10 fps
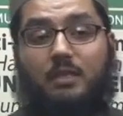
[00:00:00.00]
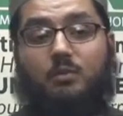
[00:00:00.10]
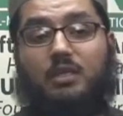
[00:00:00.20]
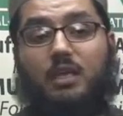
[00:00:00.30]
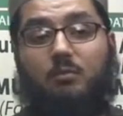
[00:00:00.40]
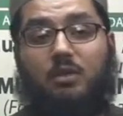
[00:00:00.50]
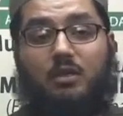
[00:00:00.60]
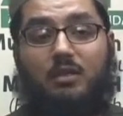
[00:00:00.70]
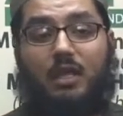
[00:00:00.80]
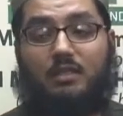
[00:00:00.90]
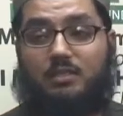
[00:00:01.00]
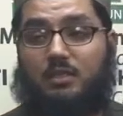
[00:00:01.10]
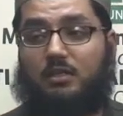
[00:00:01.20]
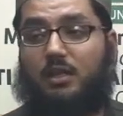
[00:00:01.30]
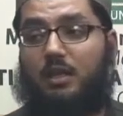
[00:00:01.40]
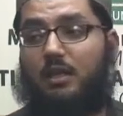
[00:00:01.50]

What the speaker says: time we came here last year,